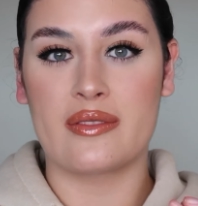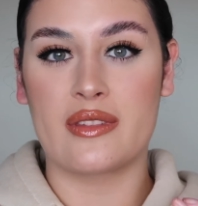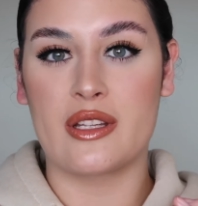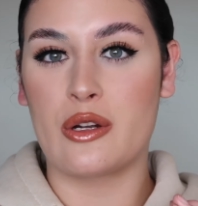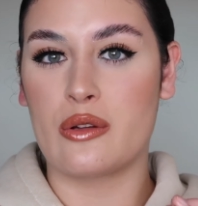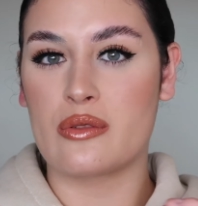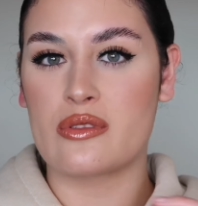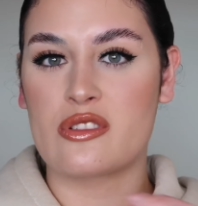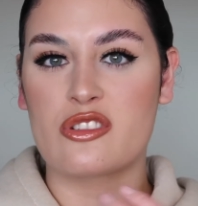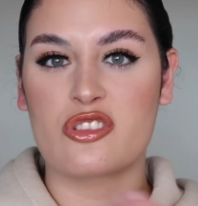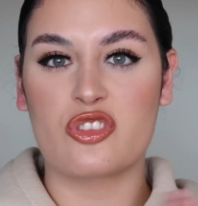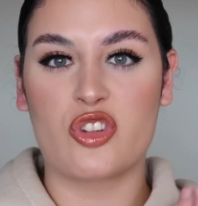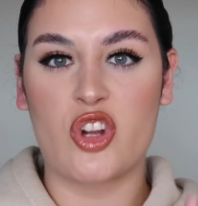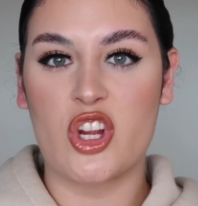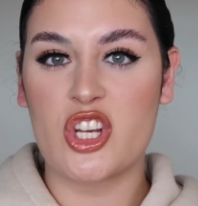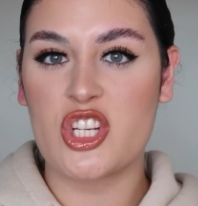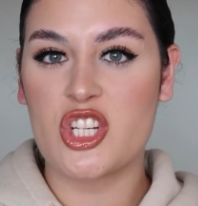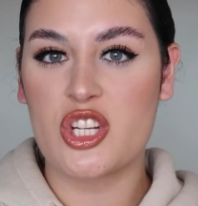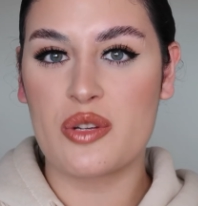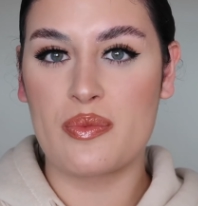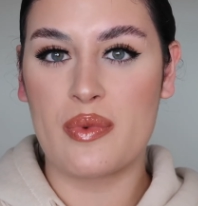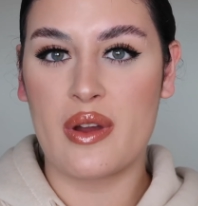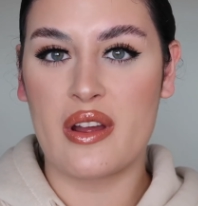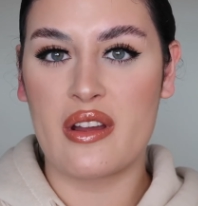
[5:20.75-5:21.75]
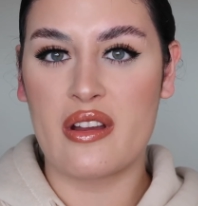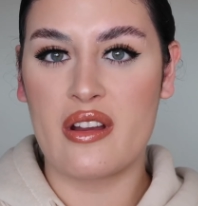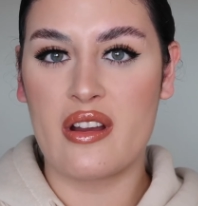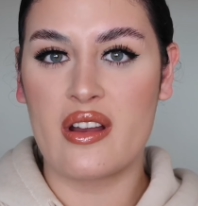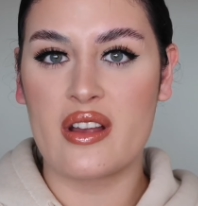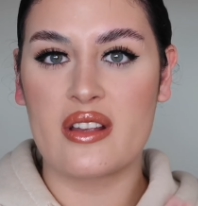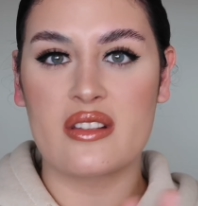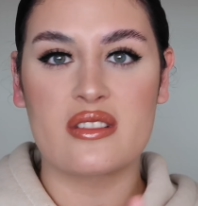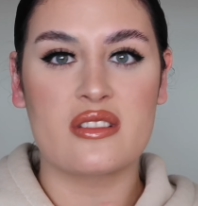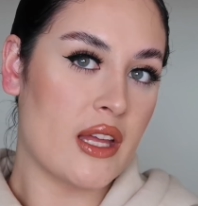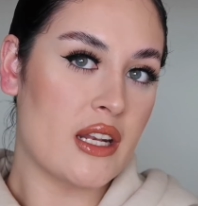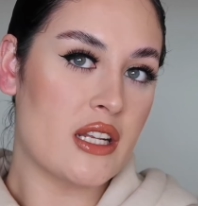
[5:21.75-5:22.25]
They're not scratching my
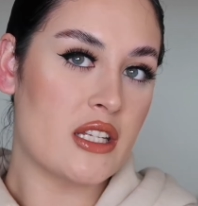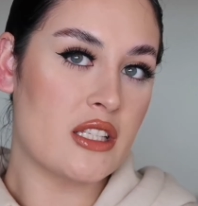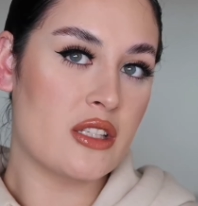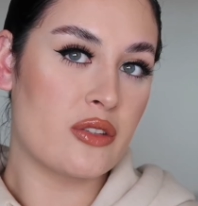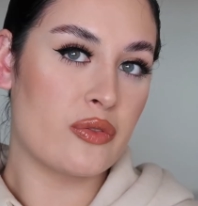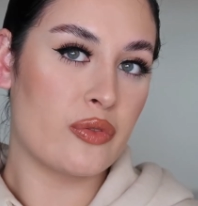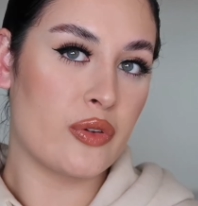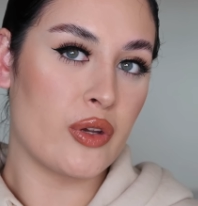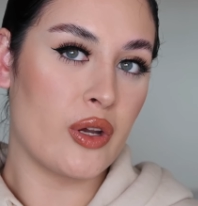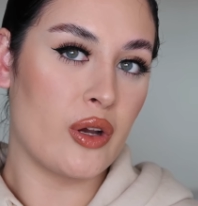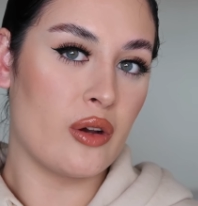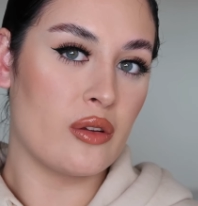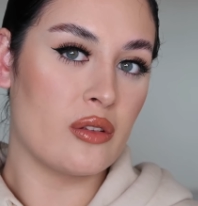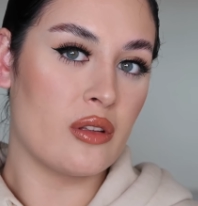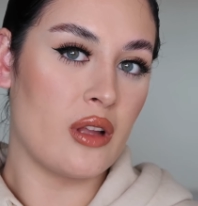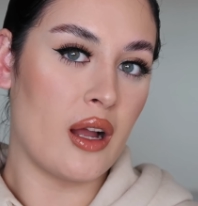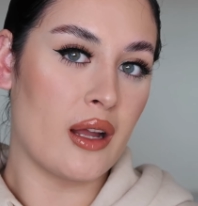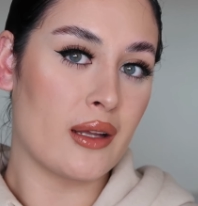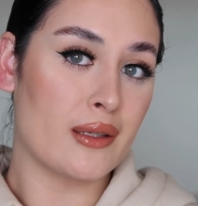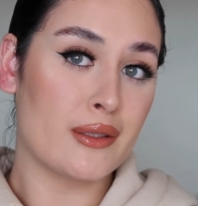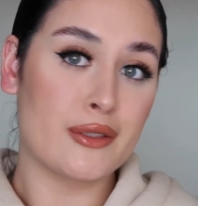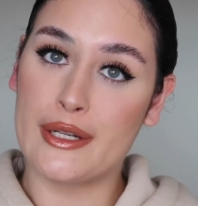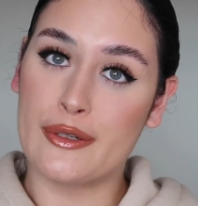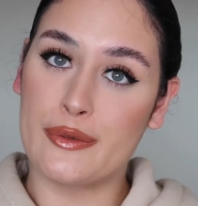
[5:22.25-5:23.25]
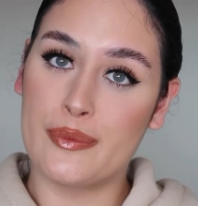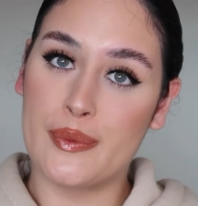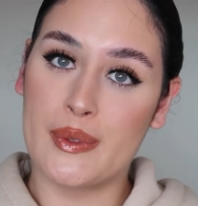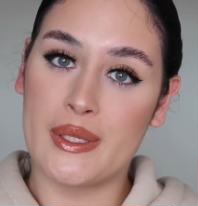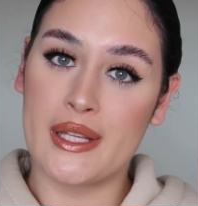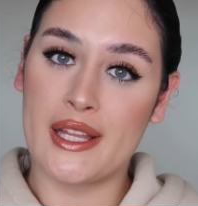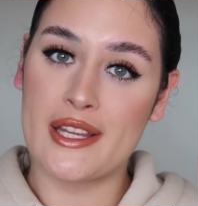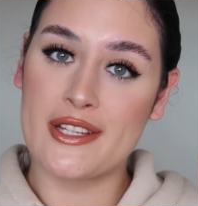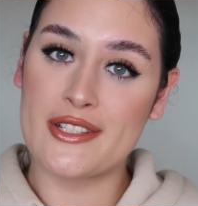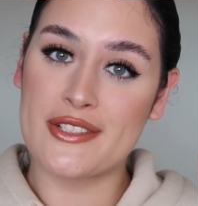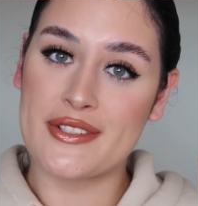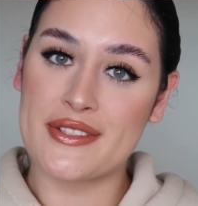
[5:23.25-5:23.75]
eyes. They just feel like my normal
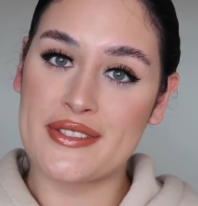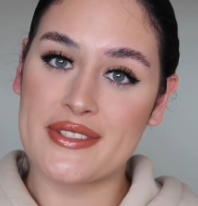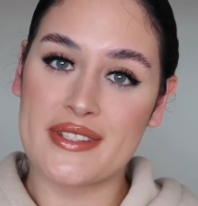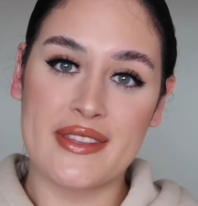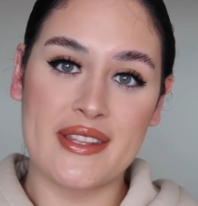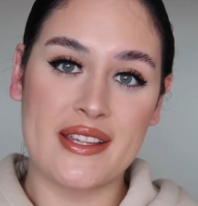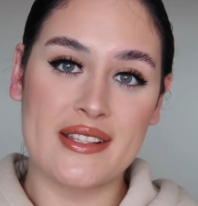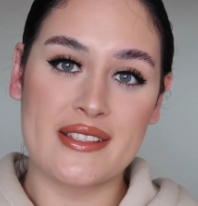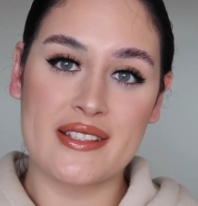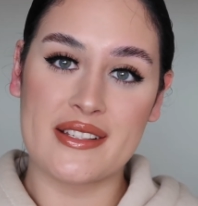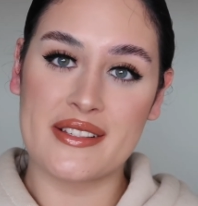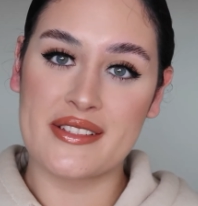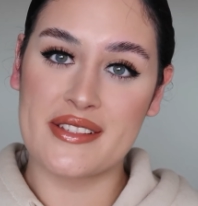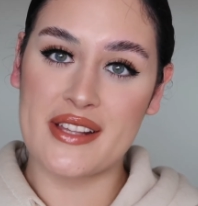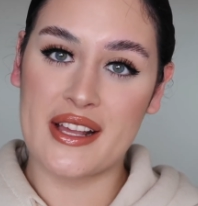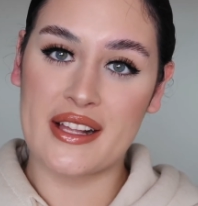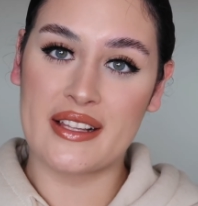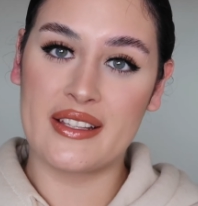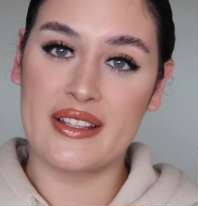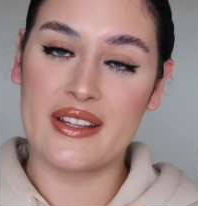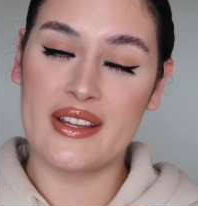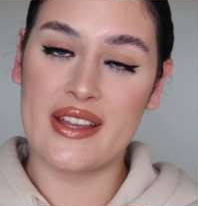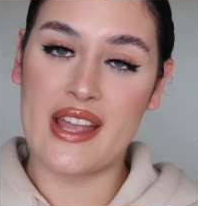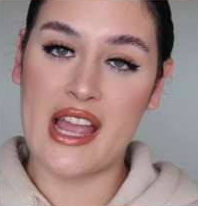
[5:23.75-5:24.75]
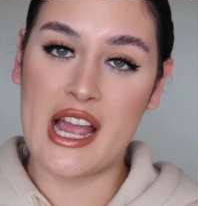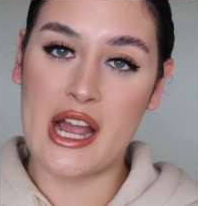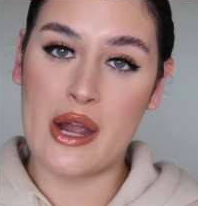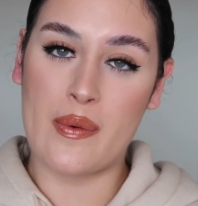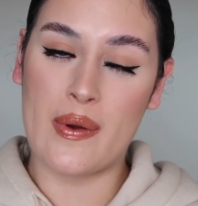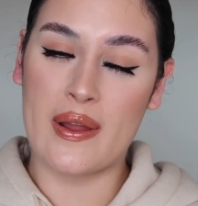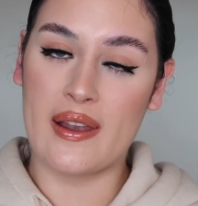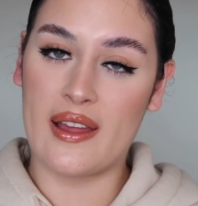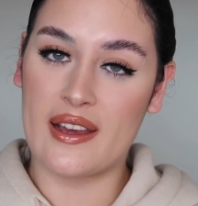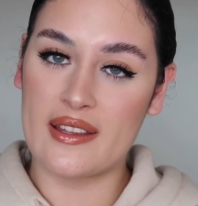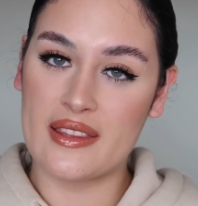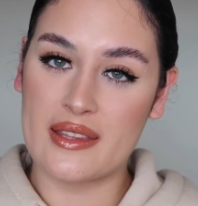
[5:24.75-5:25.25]
lashes, and that's exactly how
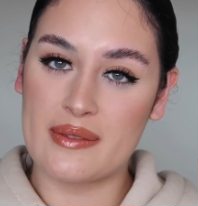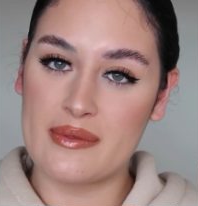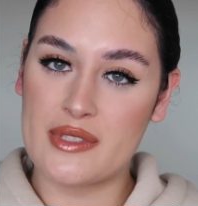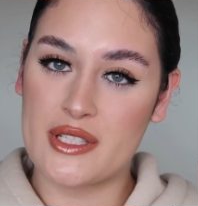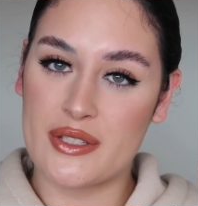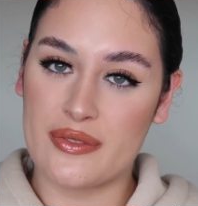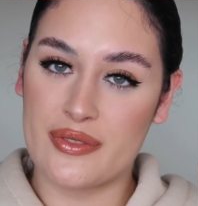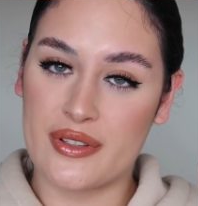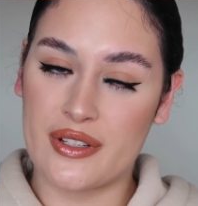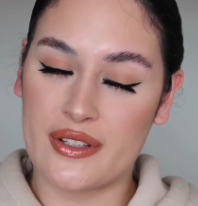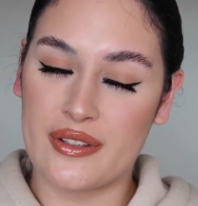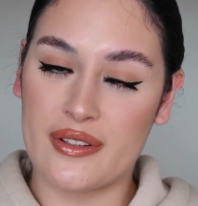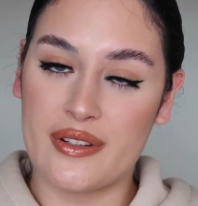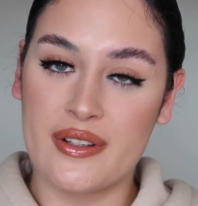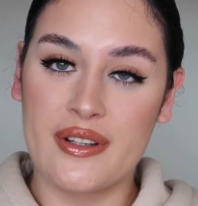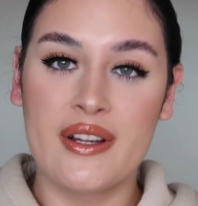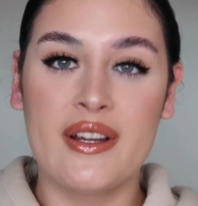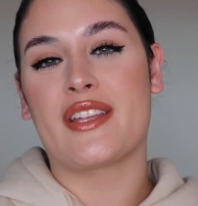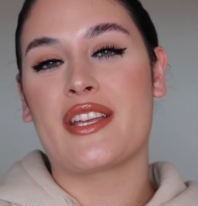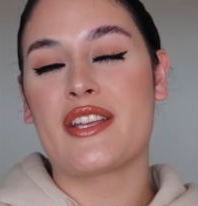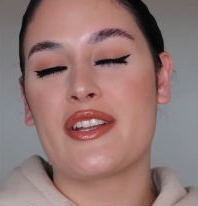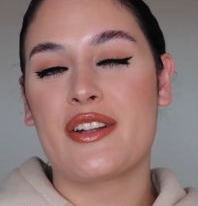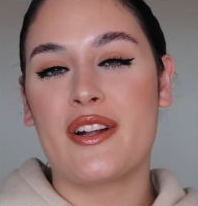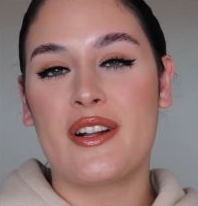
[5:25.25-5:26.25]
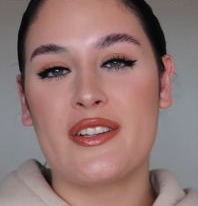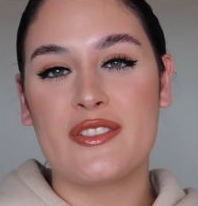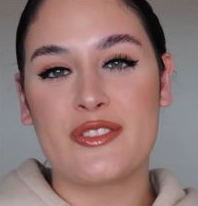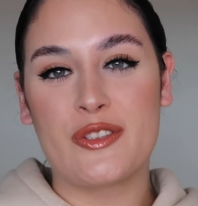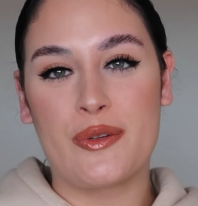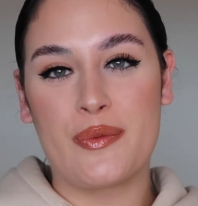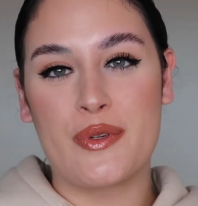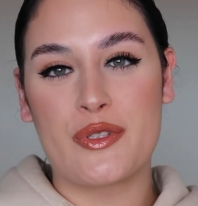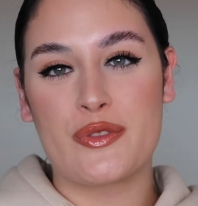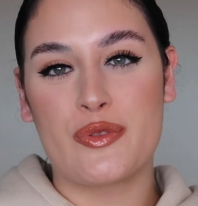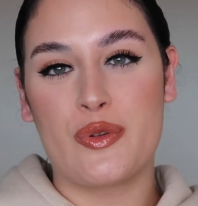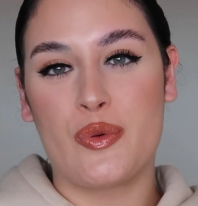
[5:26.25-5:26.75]
I like them to feel. Thank you guys so
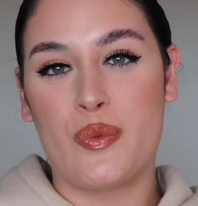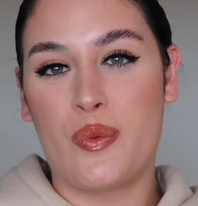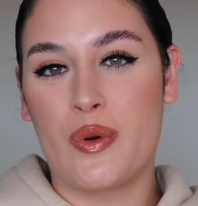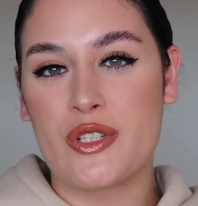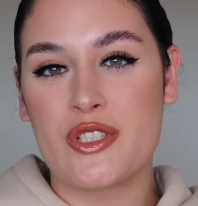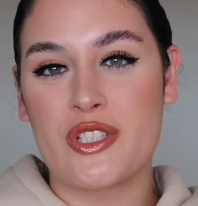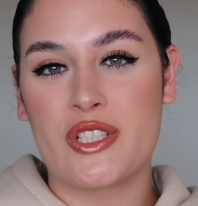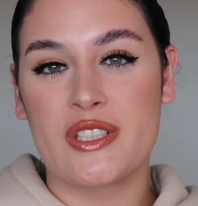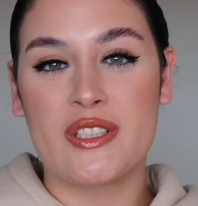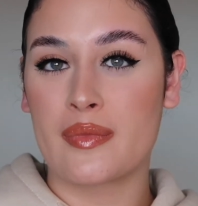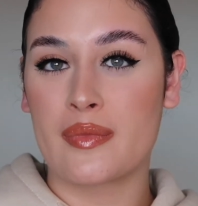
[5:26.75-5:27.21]
much for watching.